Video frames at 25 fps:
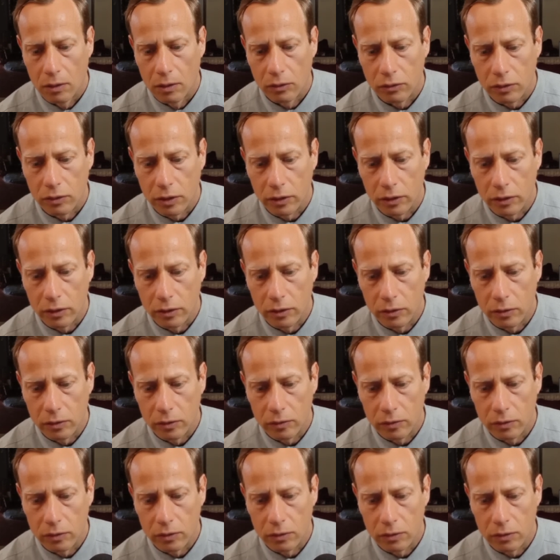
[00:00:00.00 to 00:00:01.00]
drag that
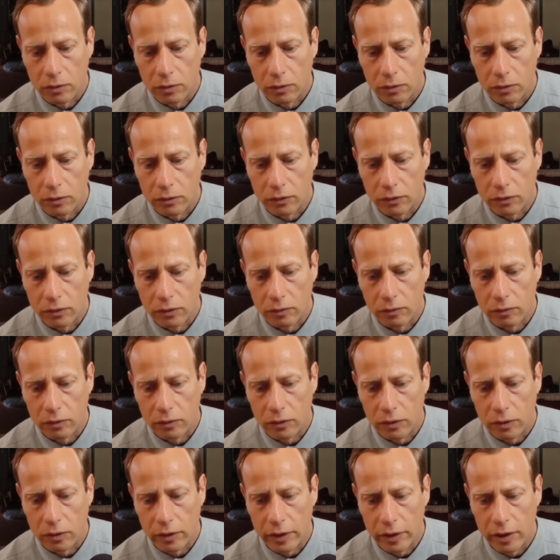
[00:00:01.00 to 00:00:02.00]
over, this over to
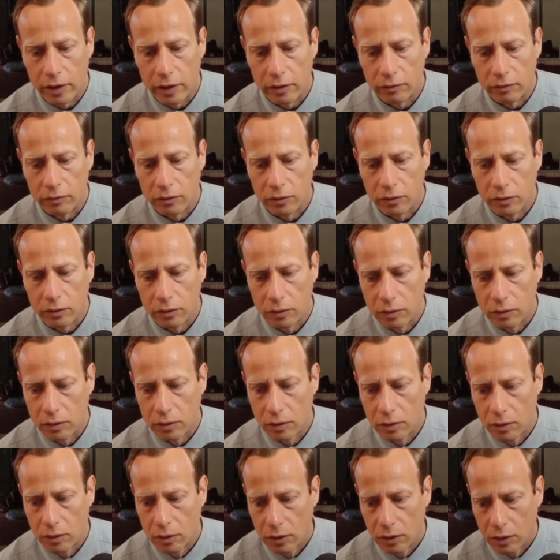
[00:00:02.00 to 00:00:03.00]
the left.
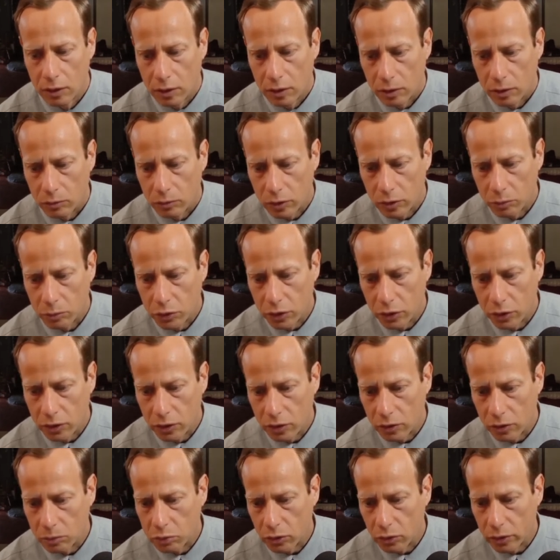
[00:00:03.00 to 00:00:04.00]
We're gonna put
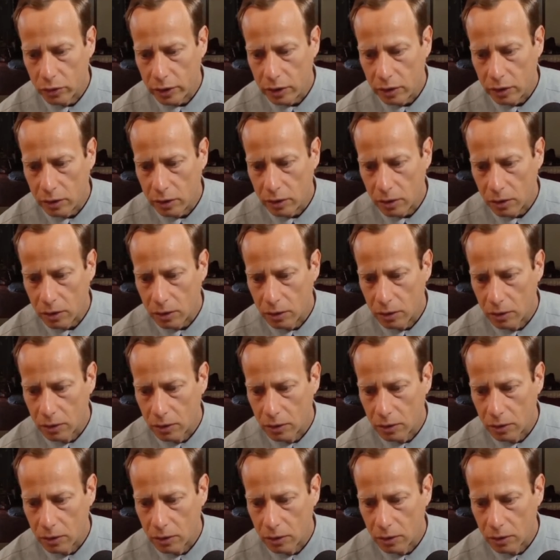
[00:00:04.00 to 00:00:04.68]
another point here.